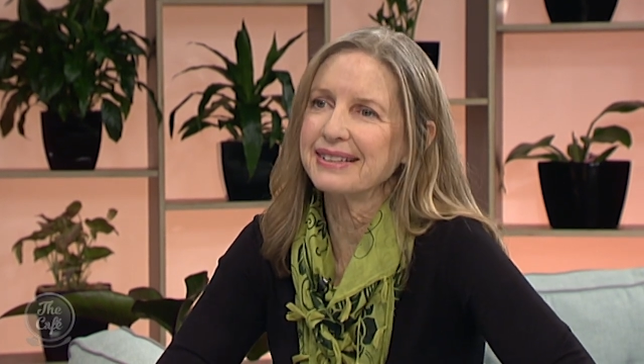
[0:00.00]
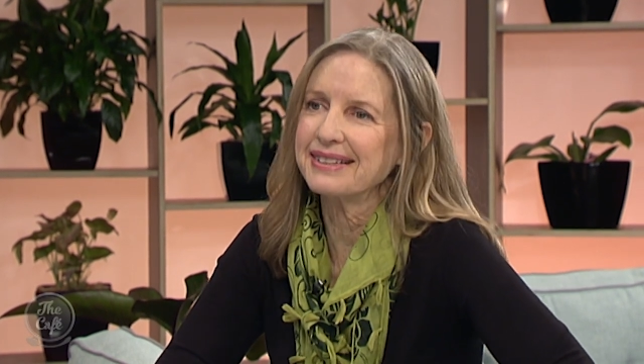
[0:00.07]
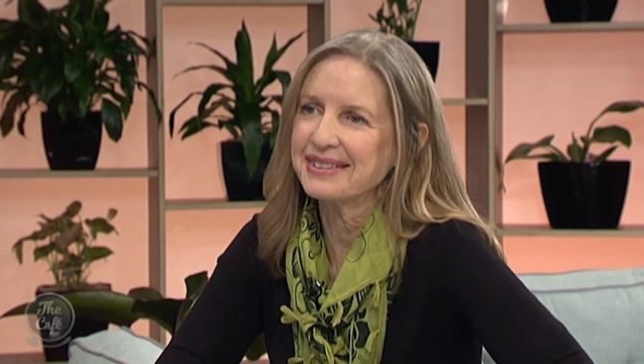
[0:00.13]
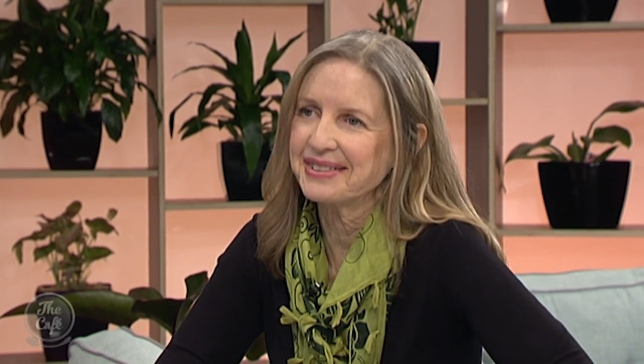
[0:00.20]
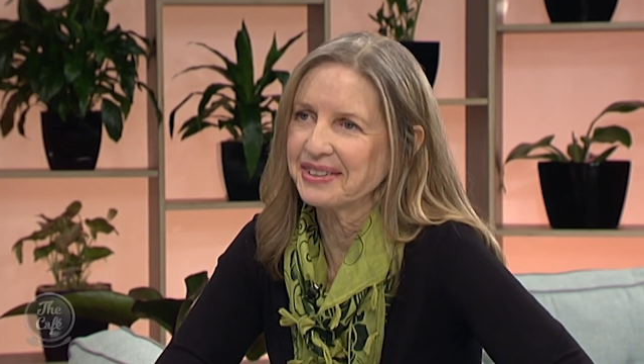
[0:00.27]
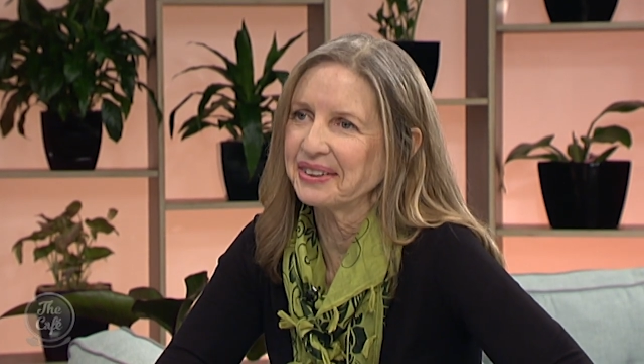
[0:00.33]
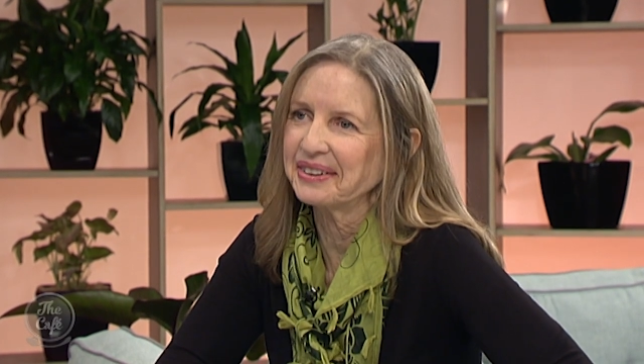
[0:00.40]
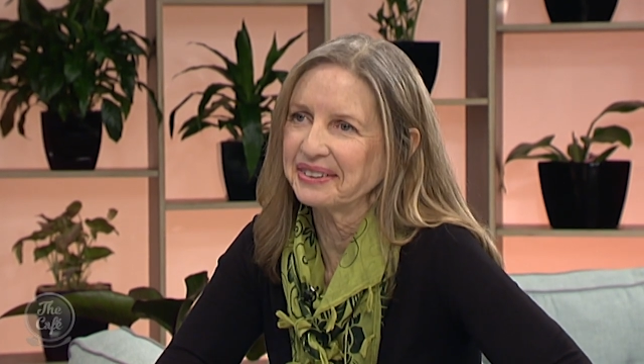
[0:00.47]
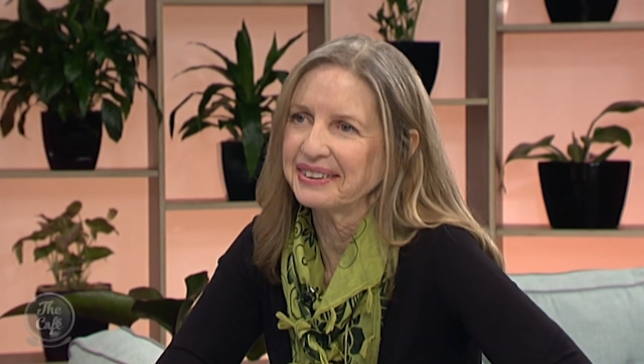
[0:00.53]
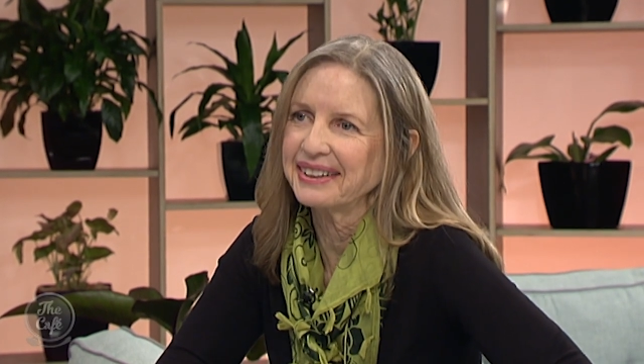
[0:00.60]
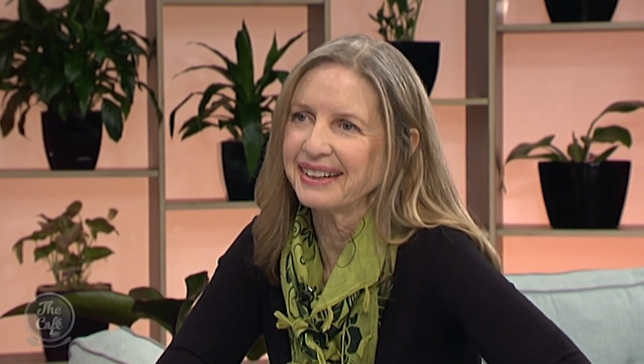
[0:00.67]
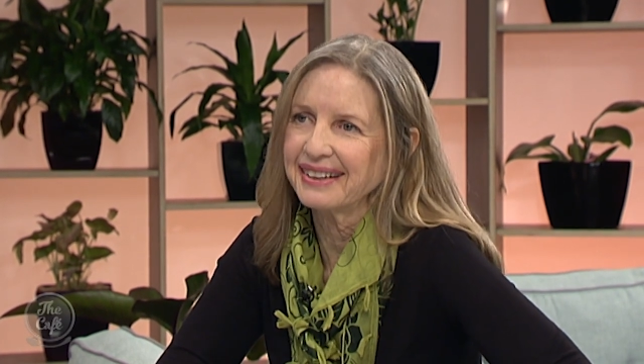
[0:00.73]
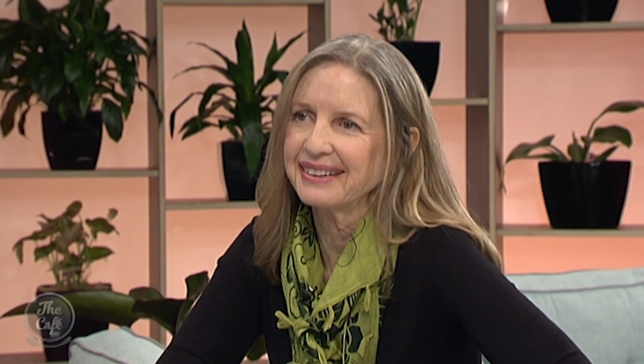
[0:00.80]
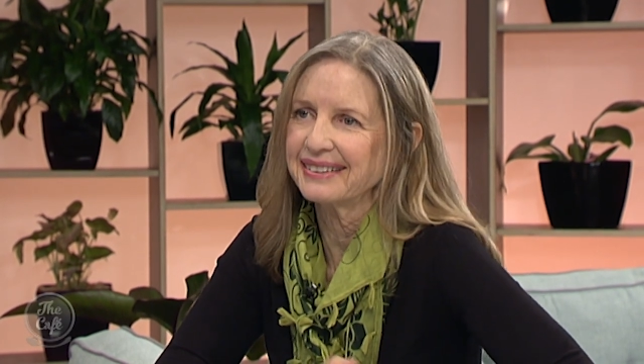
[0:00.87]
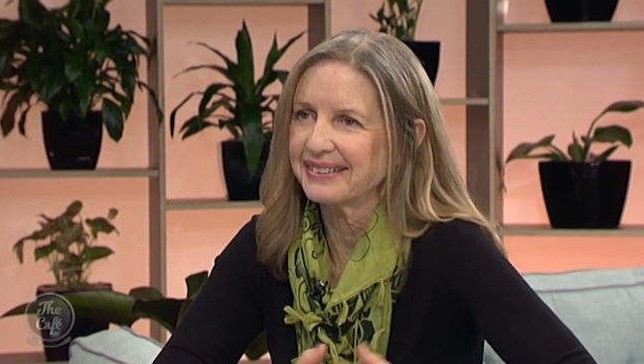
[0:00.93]
Right. So
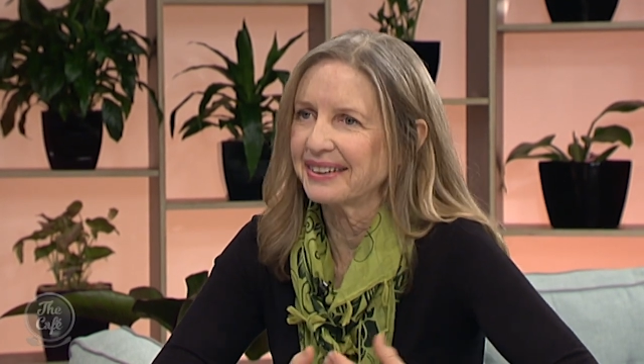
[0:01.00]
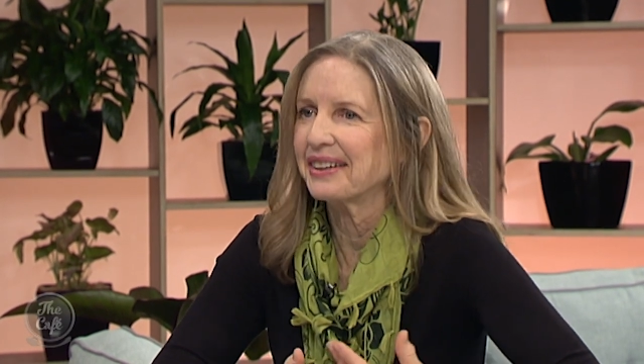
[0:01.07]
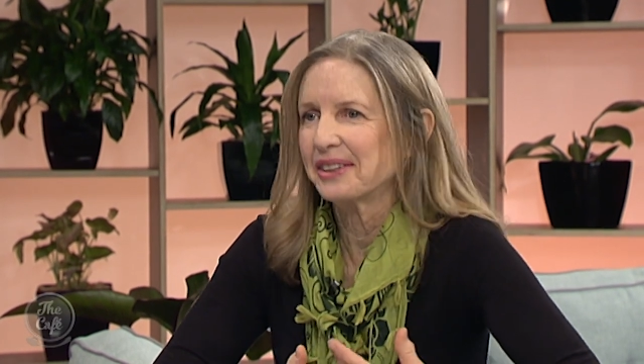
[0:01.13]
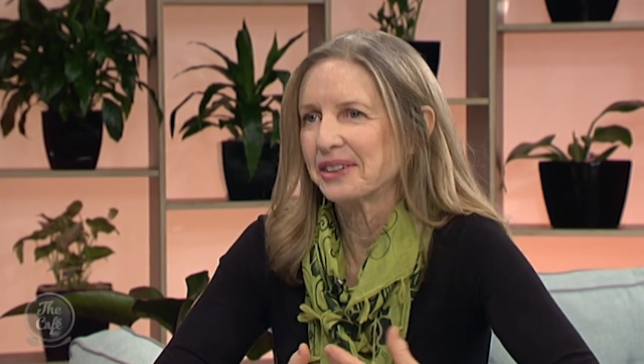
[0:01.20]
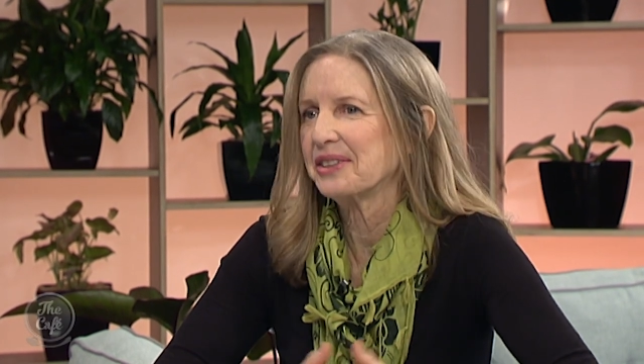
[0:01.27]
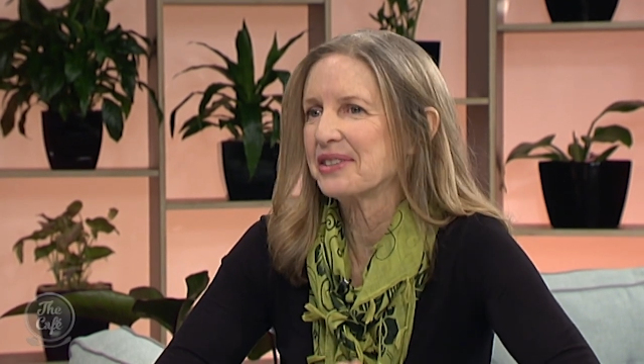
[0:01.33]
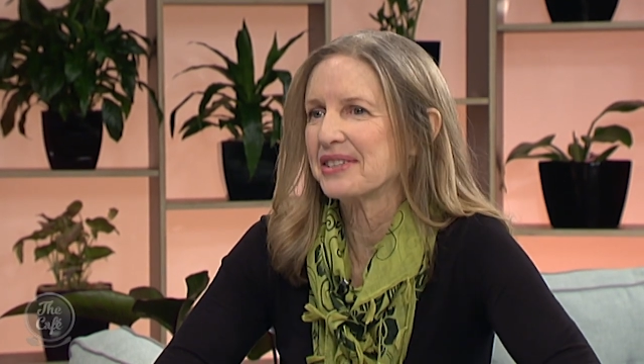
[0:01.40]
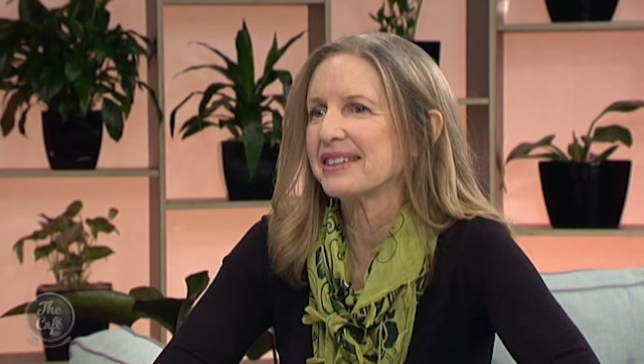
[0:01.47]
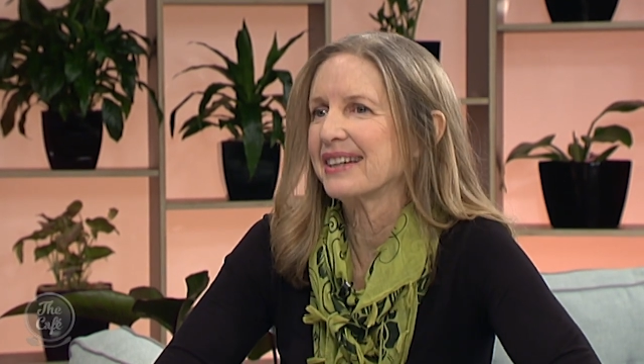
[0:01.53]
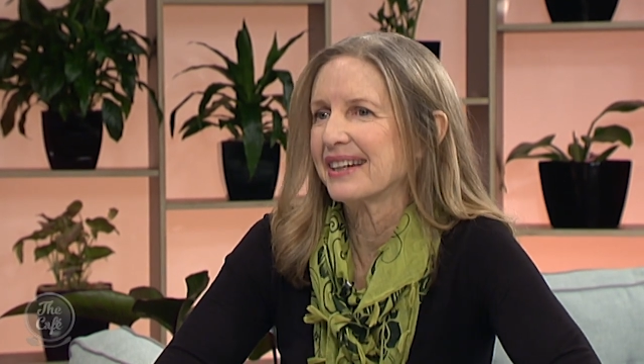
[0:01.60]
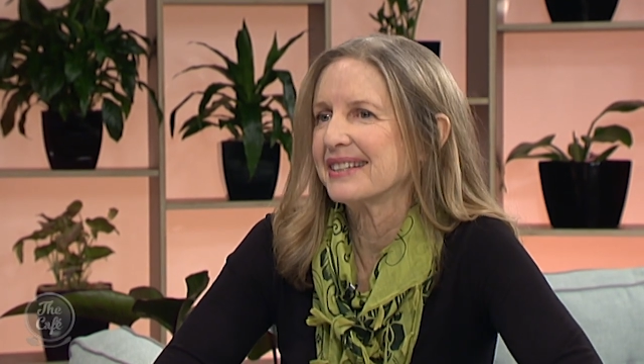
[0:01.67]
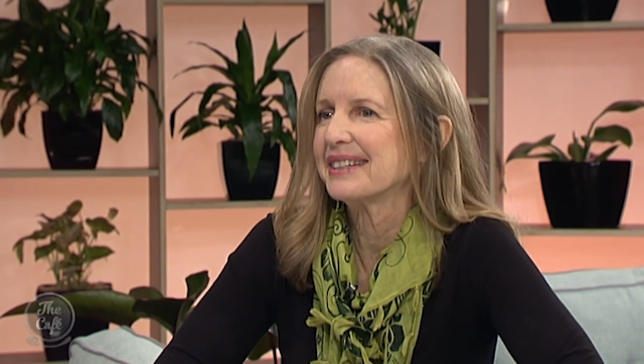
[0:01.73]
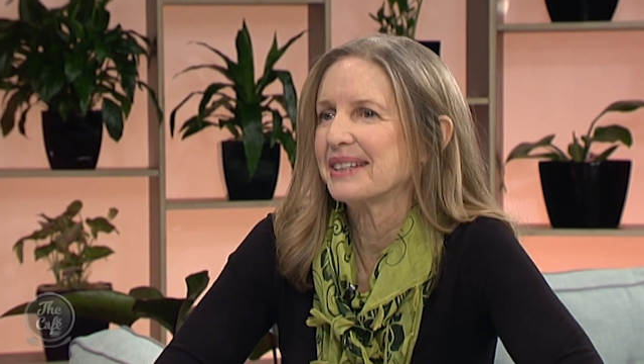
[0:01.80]
yeah, I usually like